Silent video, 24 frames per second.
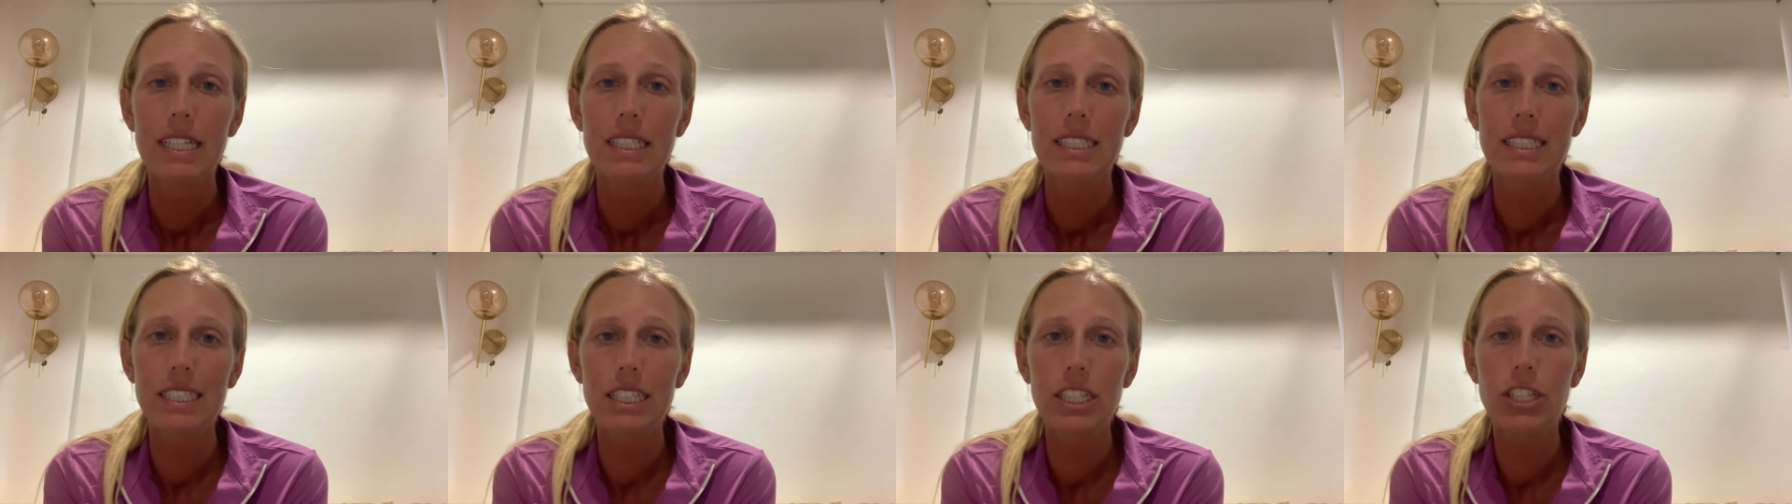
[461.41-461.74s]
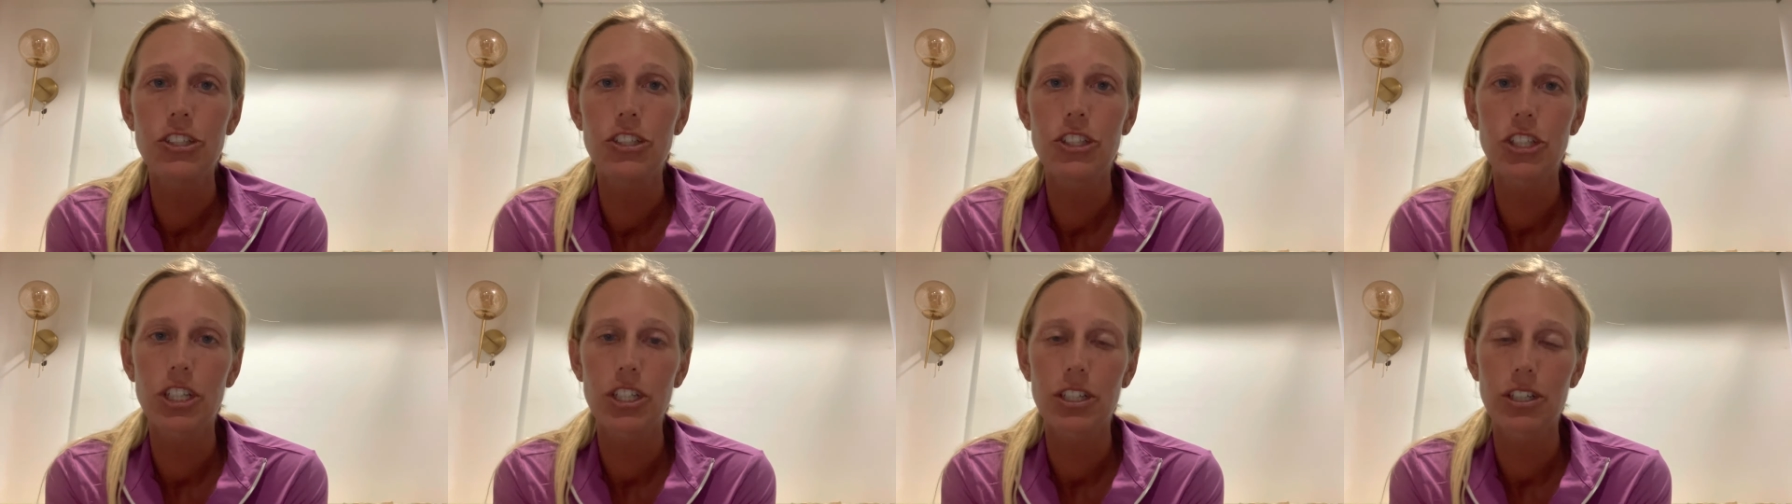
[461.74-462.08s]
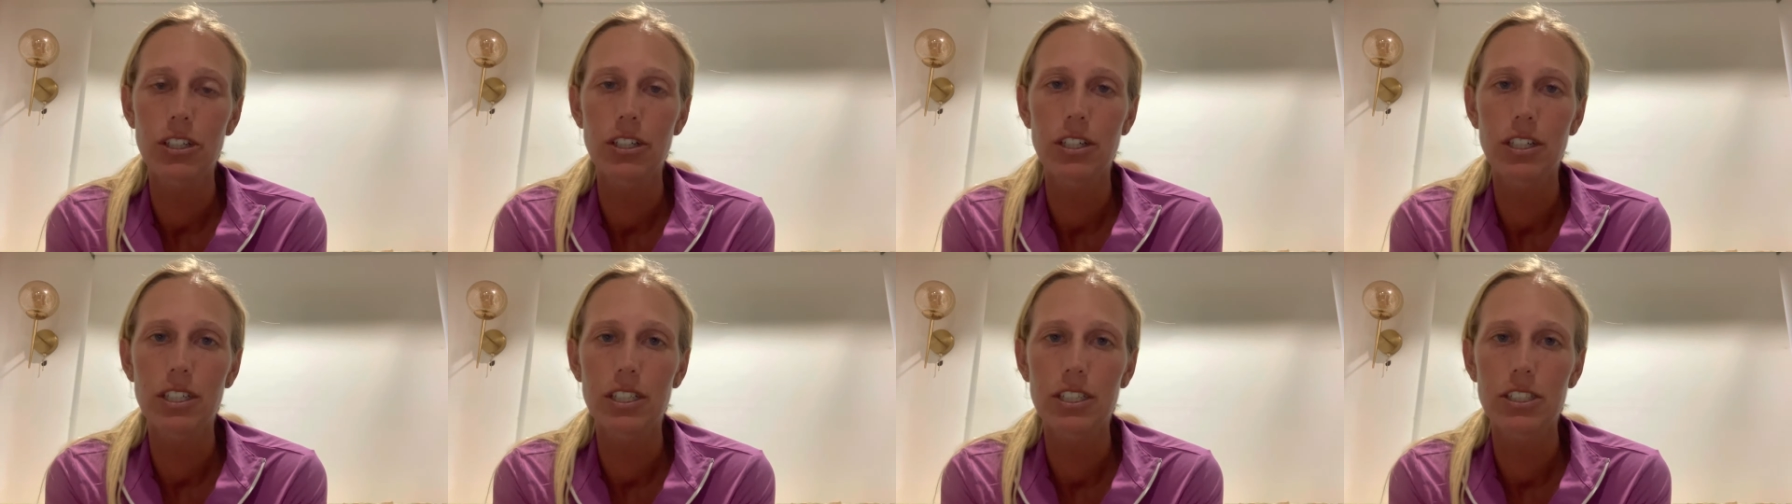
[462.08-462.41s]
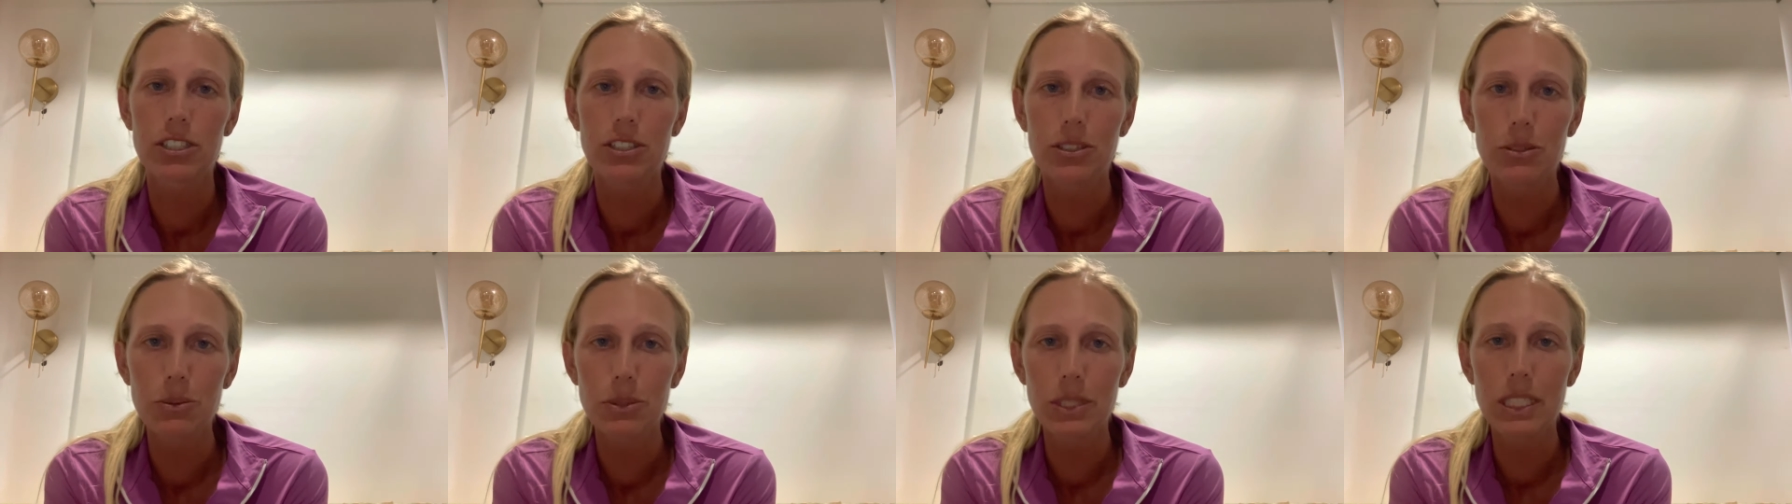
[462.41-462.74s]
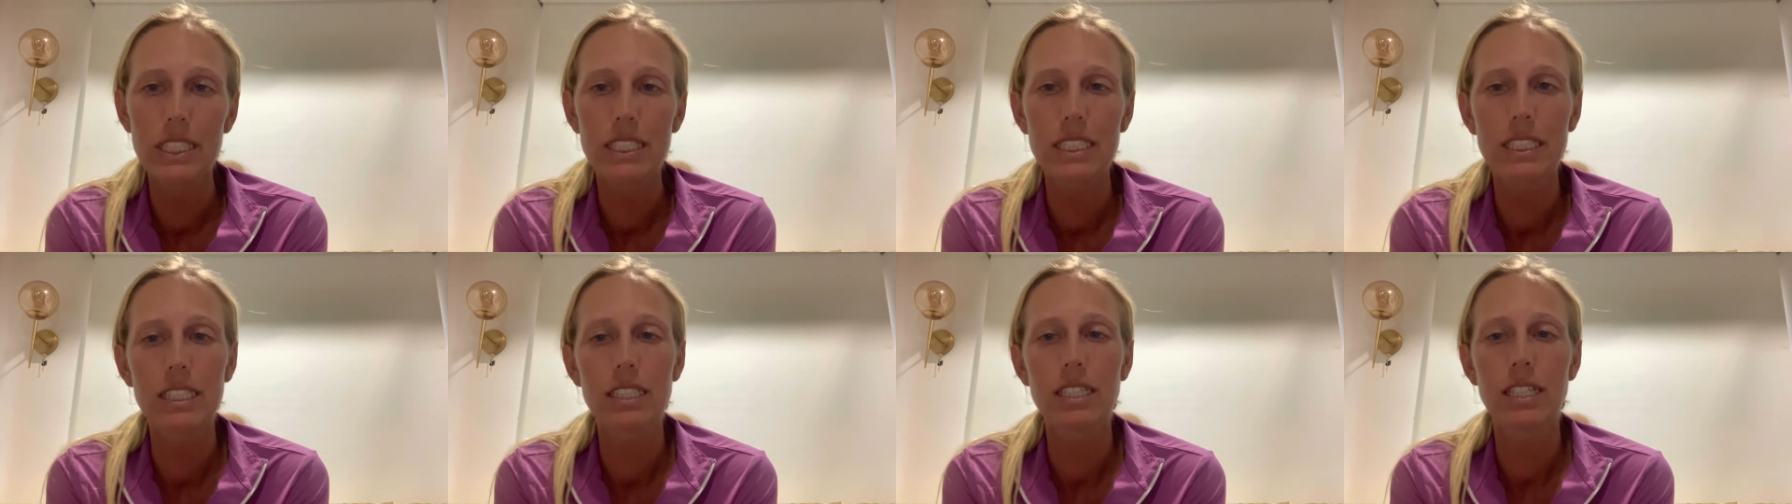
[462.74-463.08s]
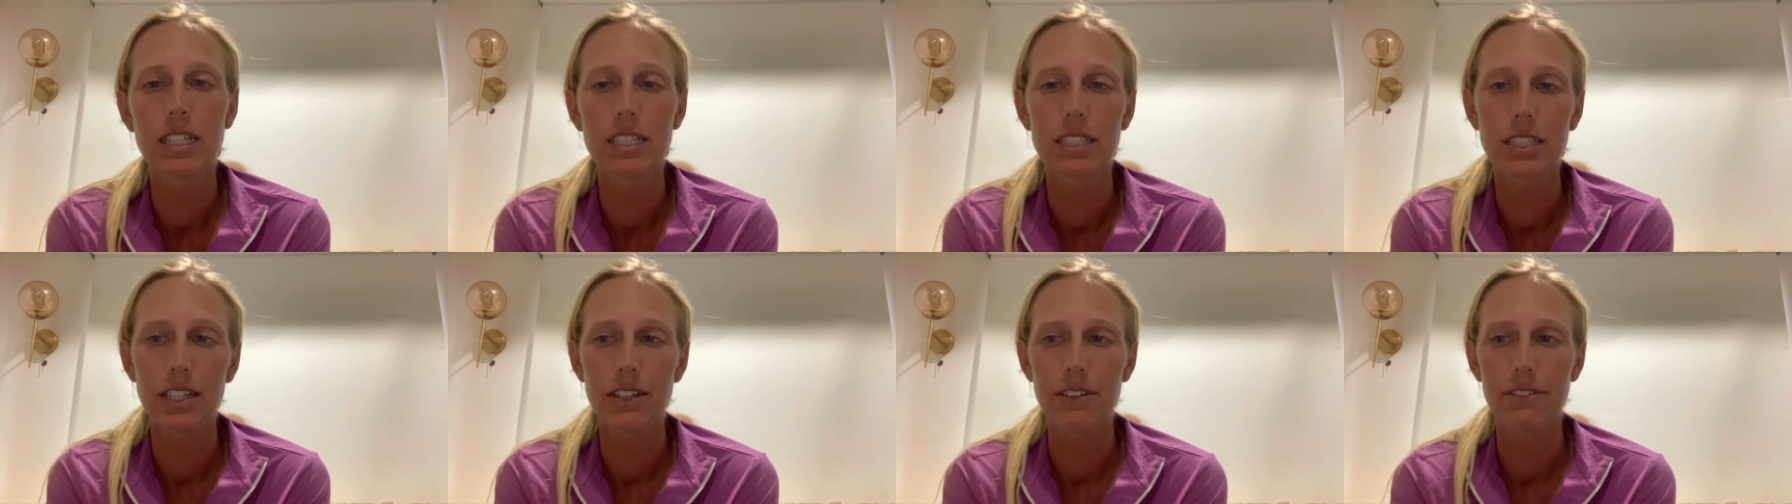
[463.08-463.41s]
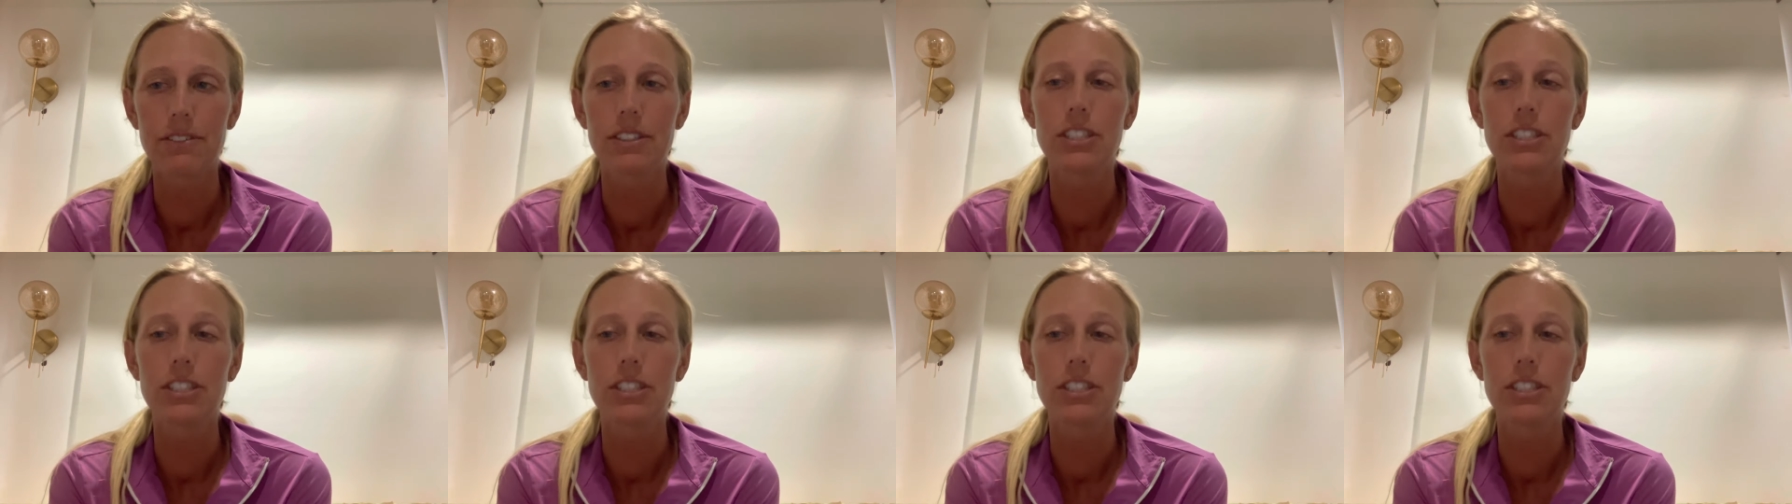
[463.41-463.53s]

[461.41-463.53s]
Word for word: teaching her to listen enough